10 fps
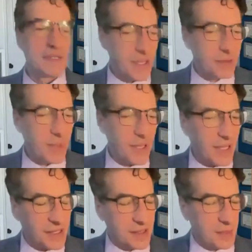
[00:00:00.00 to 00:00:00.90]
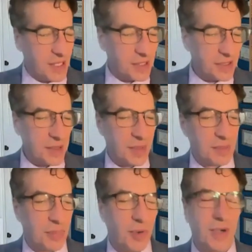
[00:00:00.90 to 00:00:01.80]
just South Bay. That's her specialty.
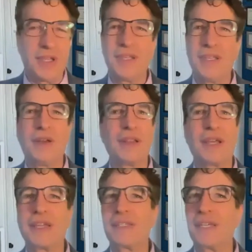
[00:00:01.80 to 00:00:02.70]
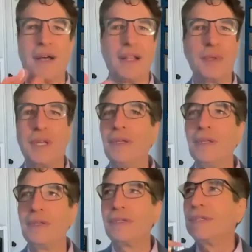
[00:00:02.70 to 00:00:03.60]
But boy, like I said, Hollywood
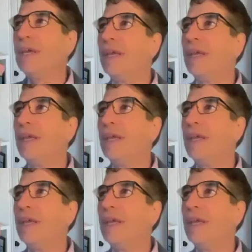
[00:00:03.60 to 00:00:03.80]
Hills,